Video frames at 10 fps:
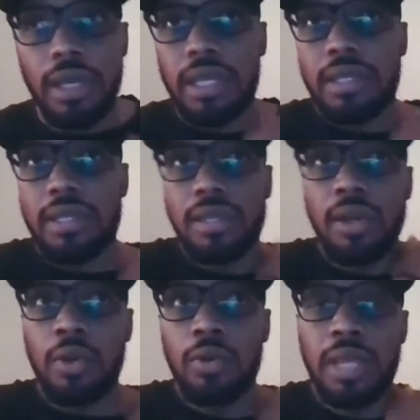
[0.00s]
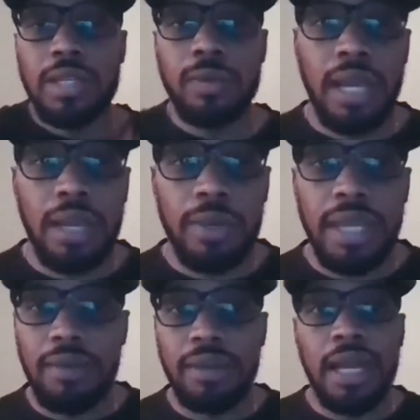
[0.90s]
And so that's why we
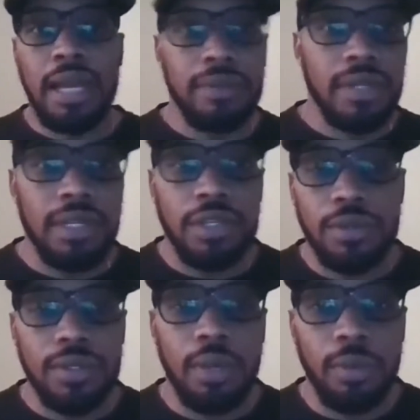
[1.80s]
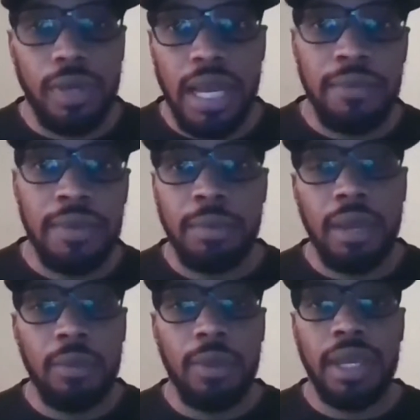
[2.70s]
have a lot of the issues that we're having
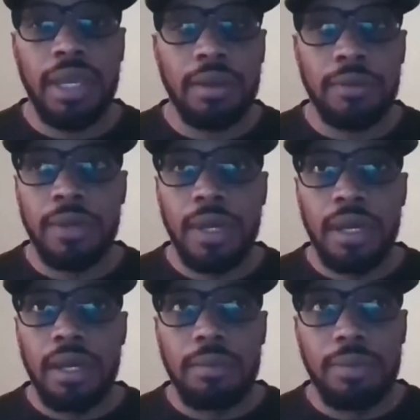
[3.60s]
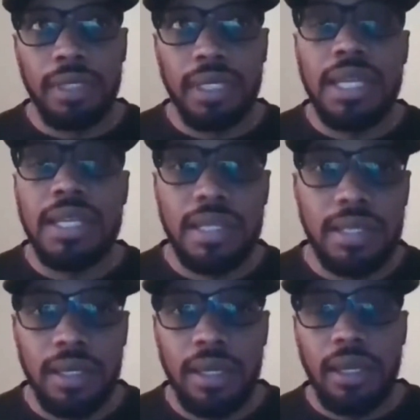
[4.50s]
by way of
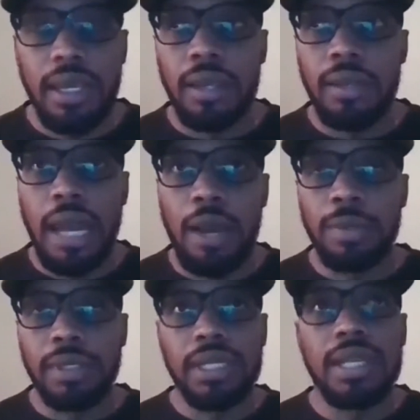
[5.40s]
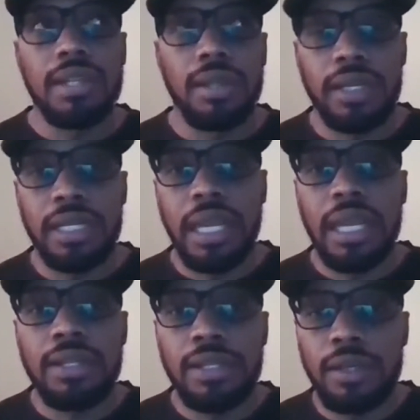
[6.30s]
police and how police are
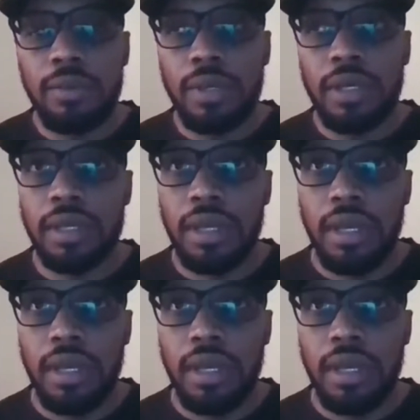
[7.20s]
engaging with